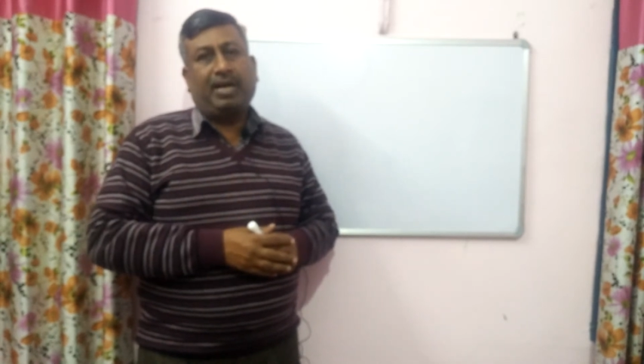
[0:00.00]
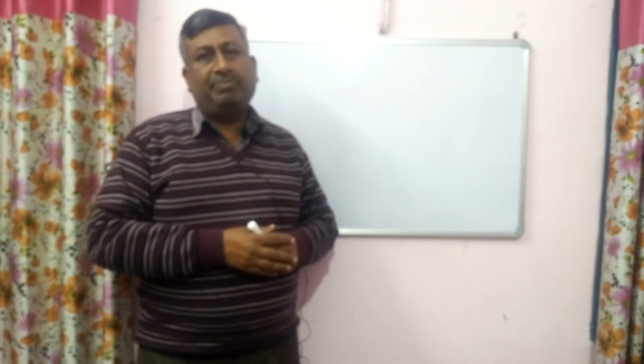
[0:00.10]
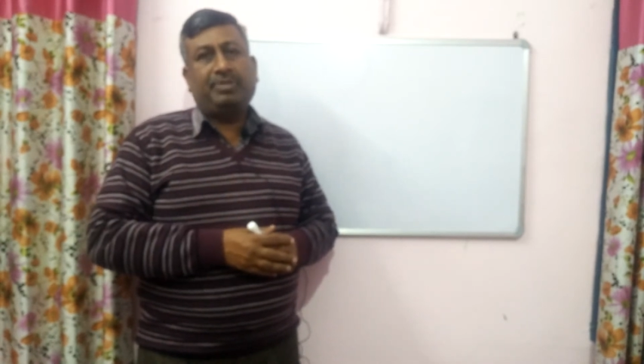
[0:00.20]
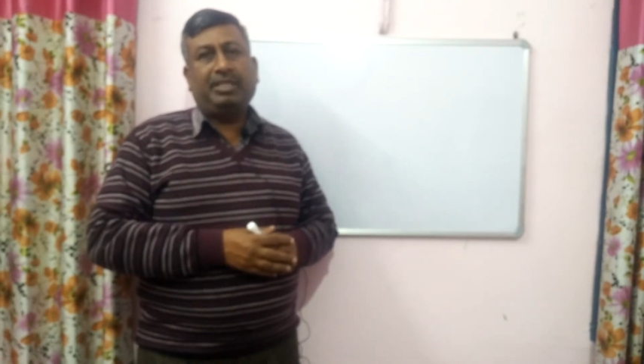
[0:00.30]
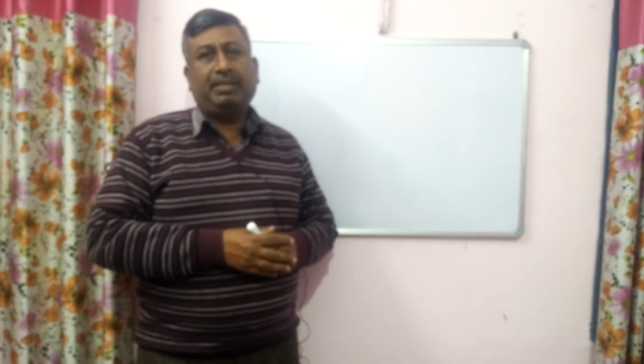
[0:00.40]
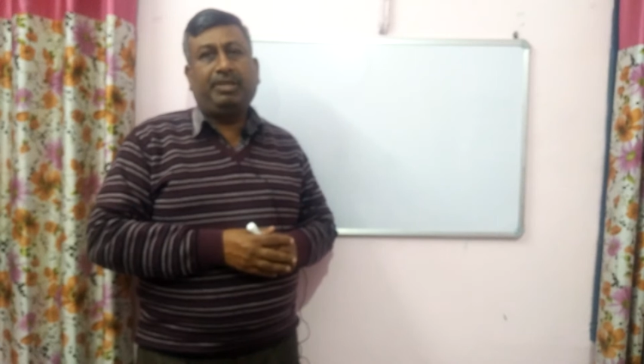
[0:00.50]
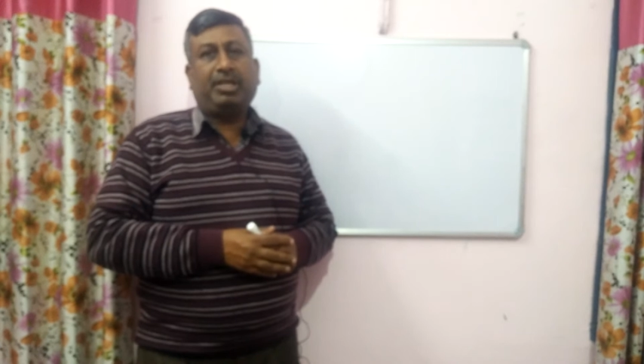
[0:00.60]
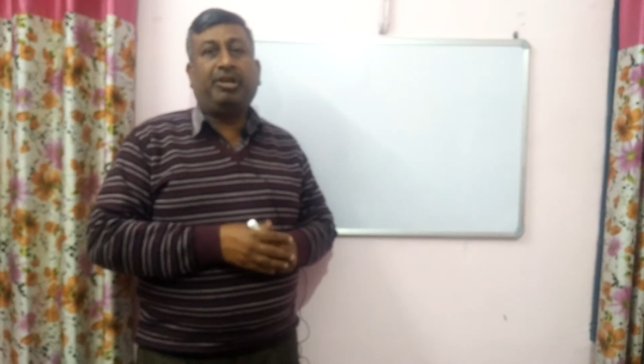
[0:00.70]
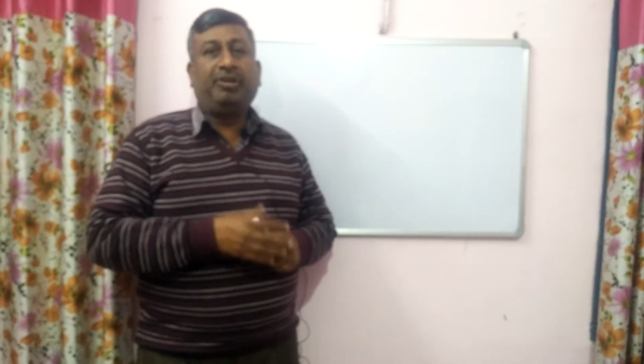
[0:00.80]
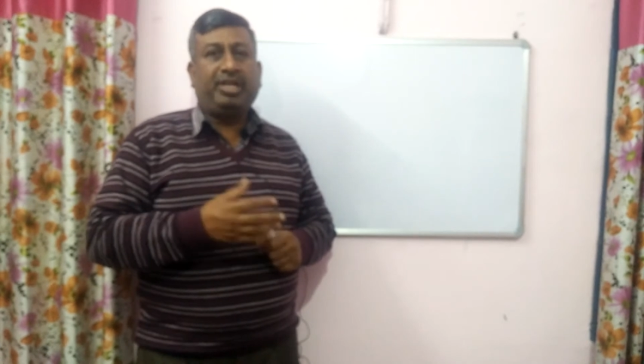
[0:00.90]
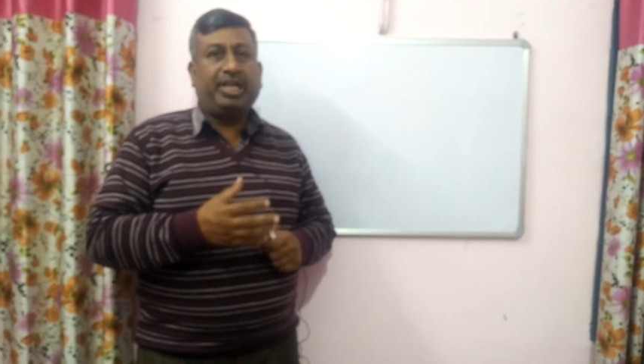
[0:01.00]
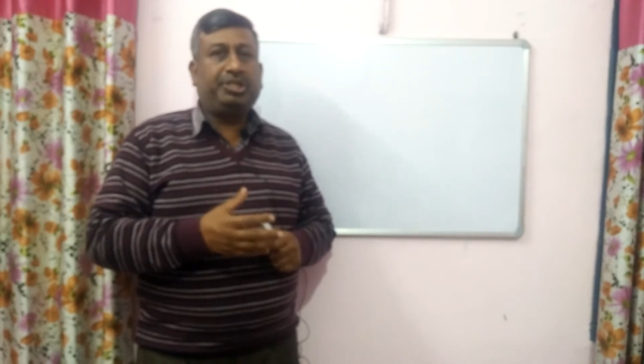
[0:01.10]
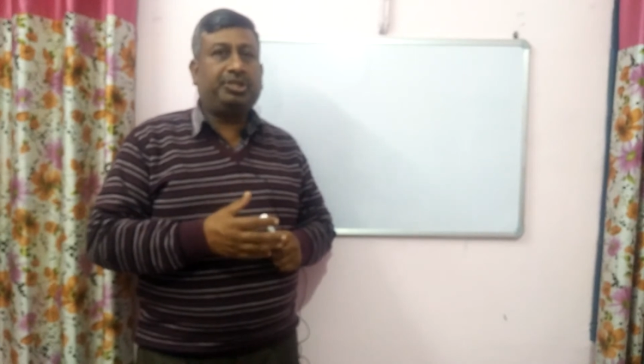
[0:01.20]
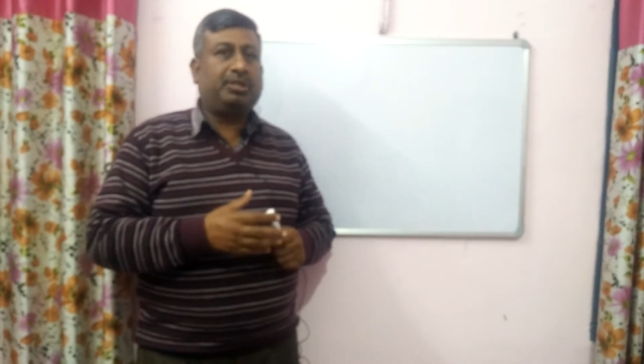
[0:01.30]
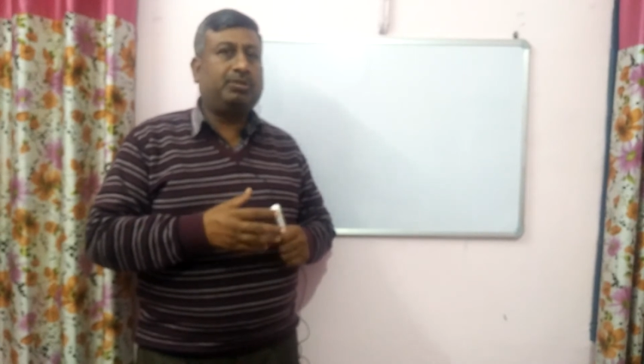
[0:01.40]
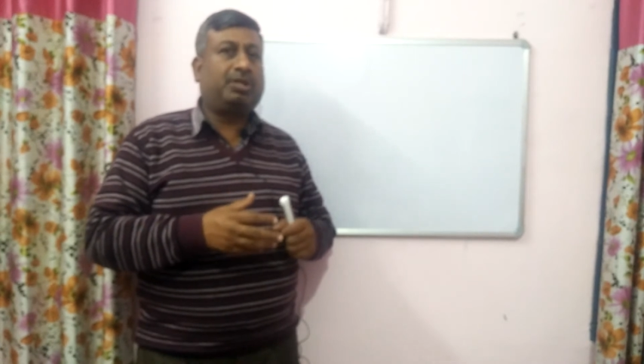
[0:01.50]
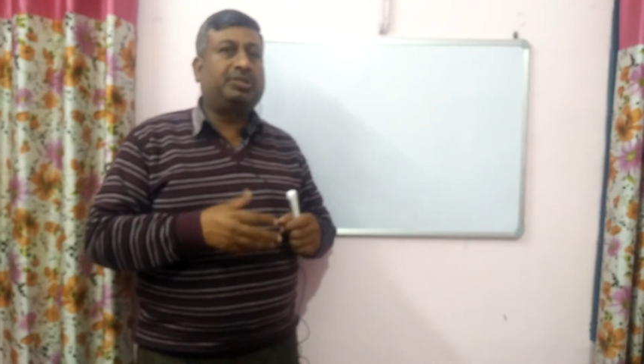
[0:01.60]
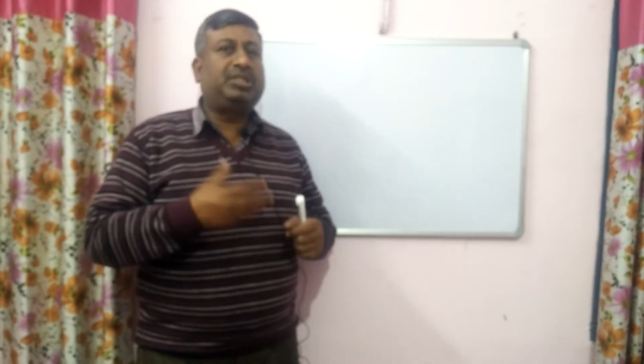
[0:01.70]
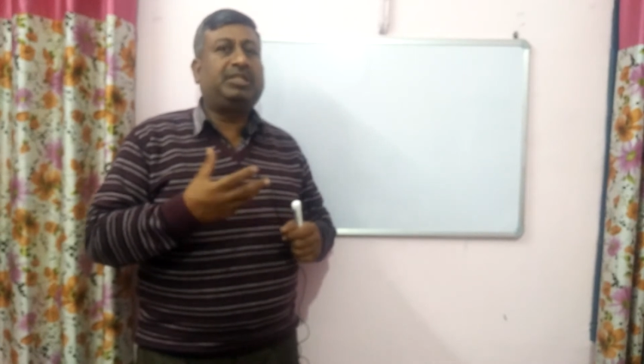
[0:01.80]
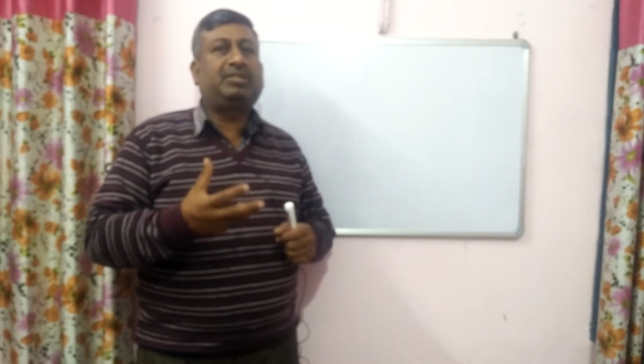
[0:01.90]
centimeter irrigation or
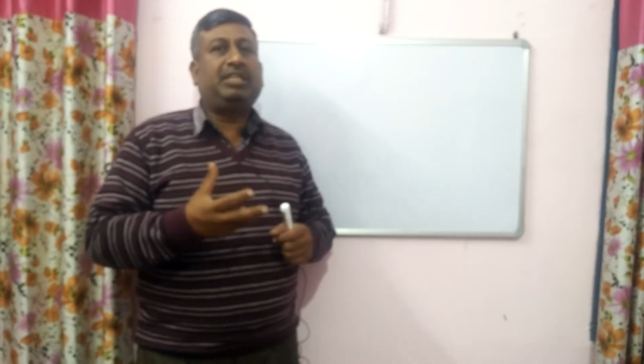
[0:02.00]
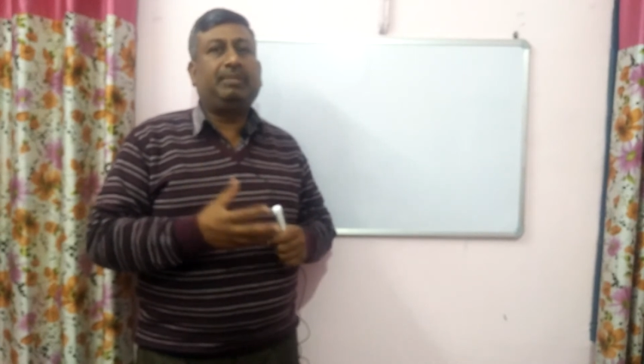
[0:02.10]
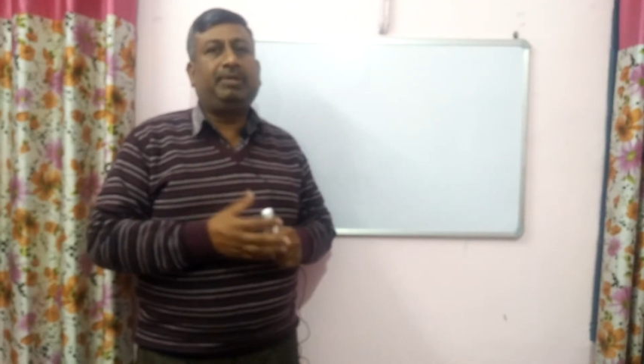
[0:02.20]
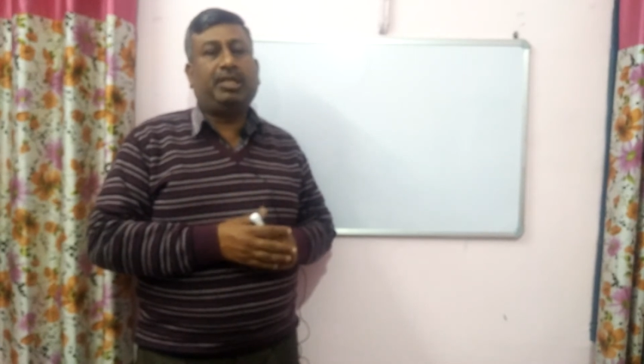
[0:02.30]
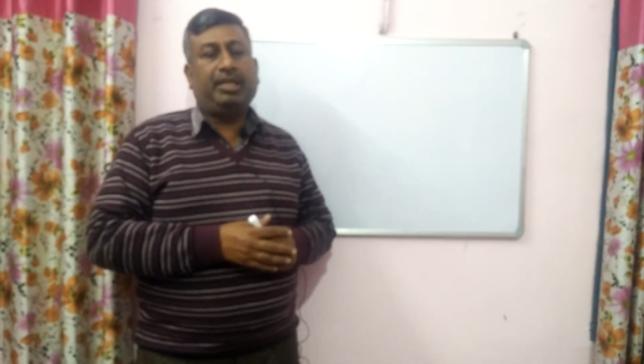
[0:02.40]
6 centimeter